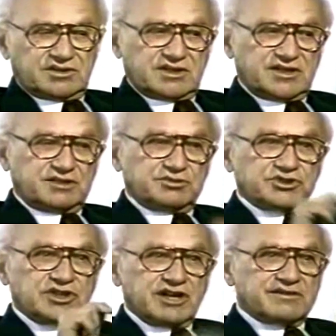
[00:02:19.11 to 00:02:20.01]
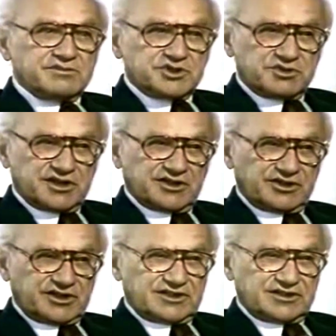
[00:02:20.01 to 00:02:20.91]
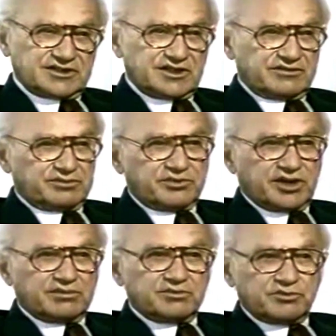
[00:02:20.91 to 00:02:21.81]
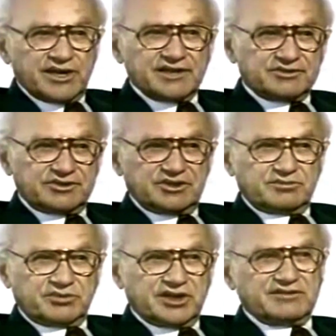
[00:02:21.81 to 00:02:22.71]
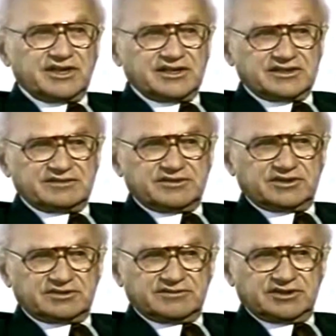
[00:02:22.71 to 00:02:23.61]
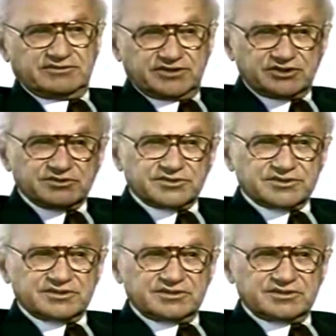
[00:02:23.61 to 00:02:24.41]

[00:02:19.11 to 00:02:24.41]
that it was government you had to look at to solve the problem rather than the private activities of individuals,